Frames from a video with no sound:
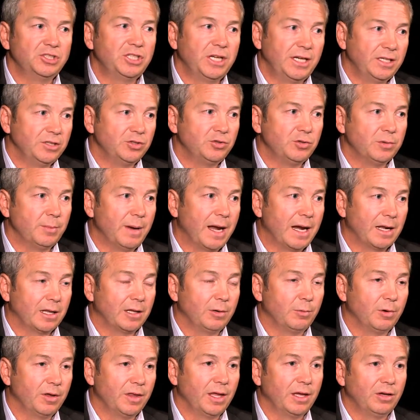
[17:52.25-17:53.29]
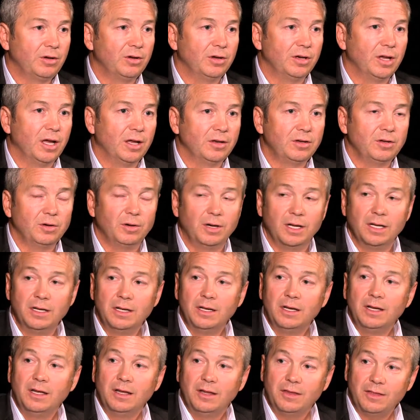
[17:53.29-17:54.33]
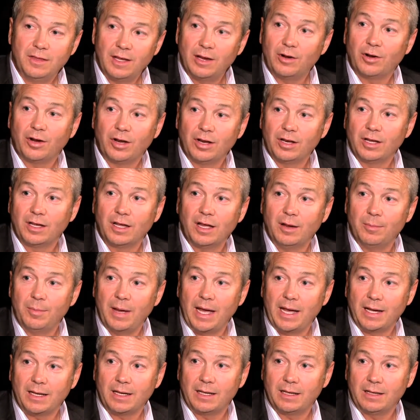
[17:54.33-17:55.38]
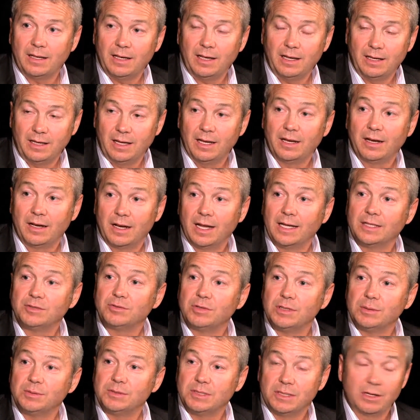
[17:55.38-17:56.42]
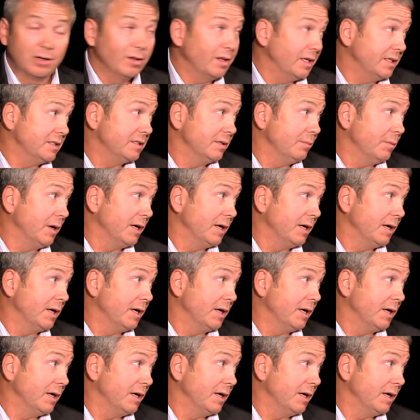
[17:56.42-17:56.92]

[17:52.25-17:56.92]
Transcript: changed dramatically where they could not do it, they're going to come back and get an i.Scription, or at least in